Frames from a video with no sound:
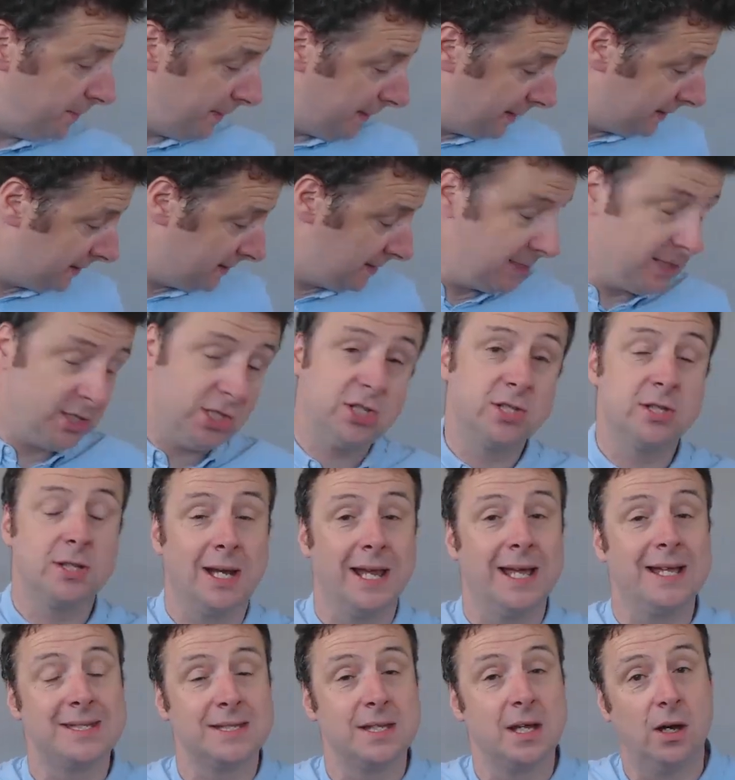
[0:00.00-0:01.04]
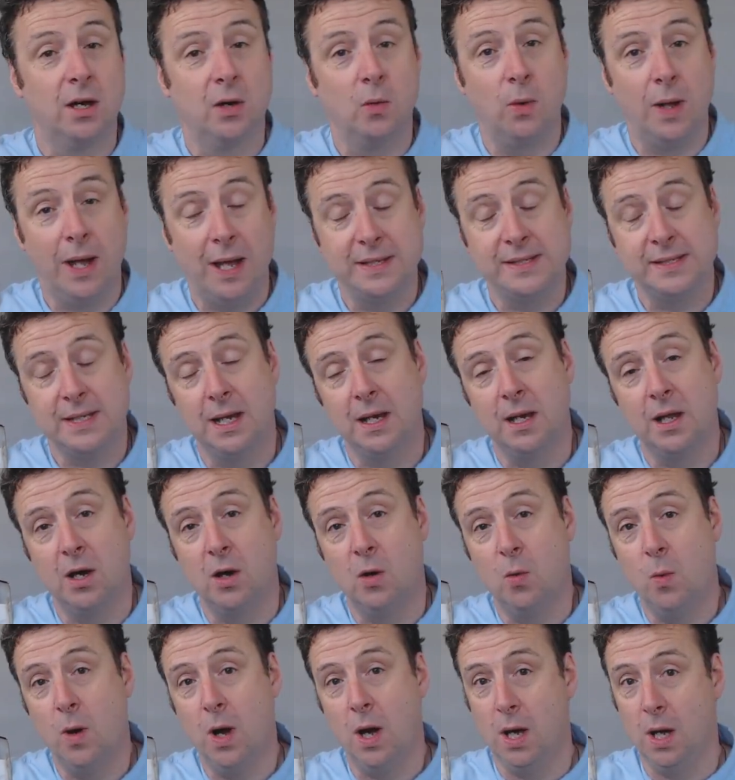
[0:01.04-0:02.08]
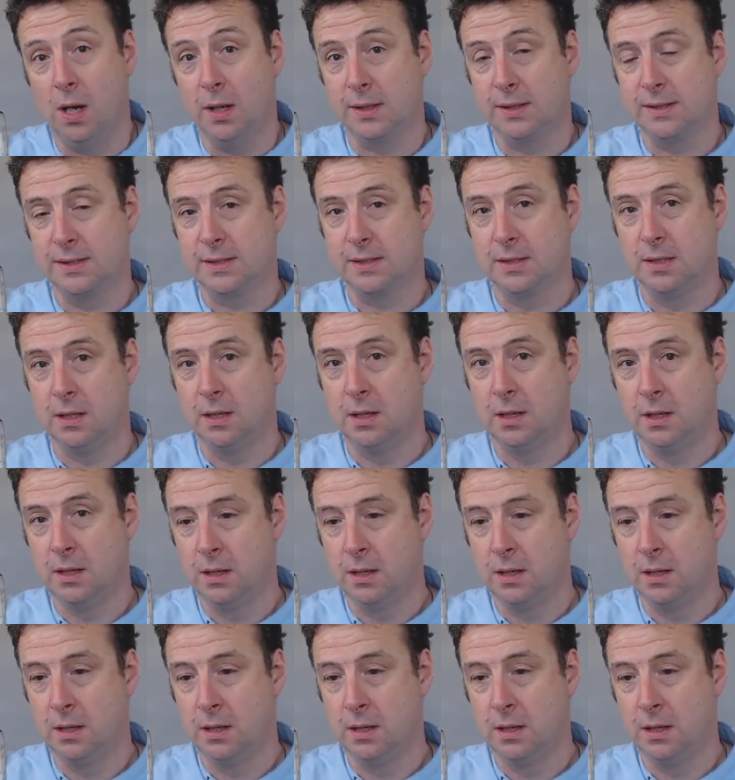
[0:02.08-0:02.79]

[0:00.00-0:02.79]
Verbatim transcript: the big digital SLR works.